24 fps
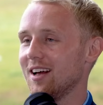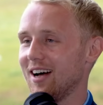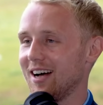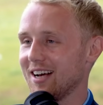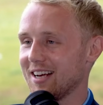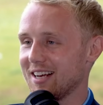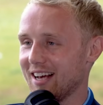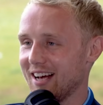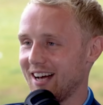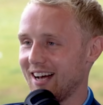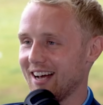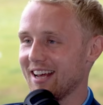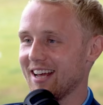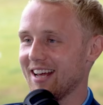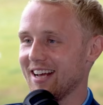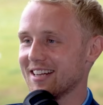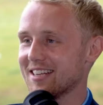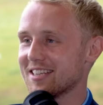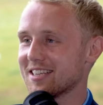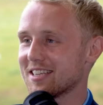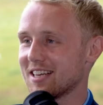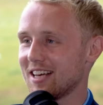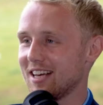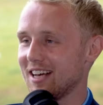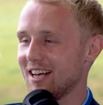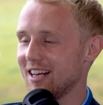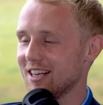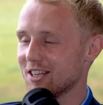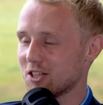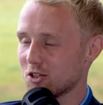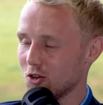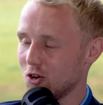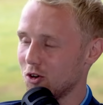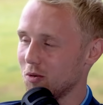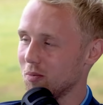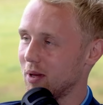I hate to say
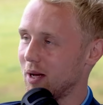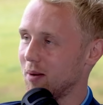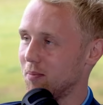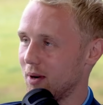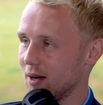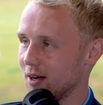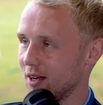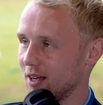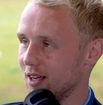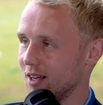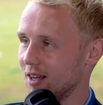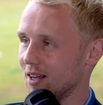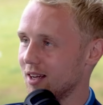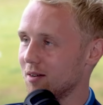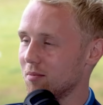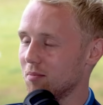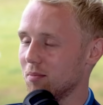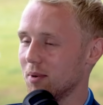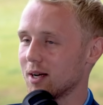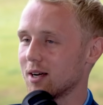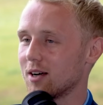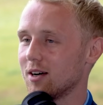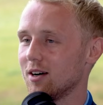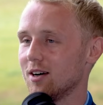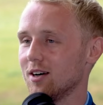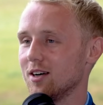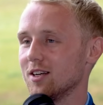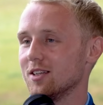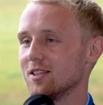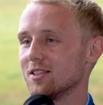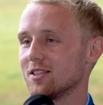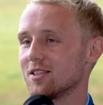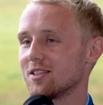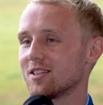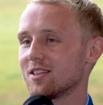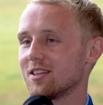it's normally a buggy,
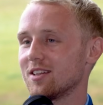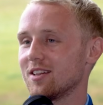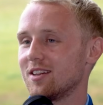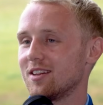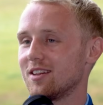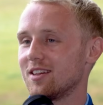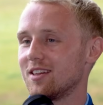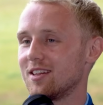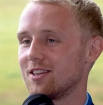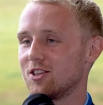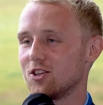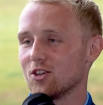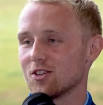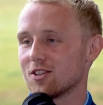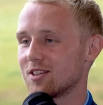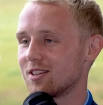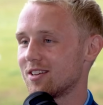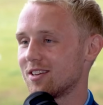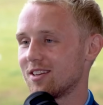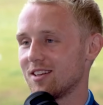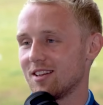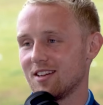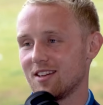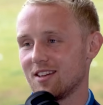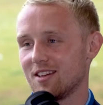because just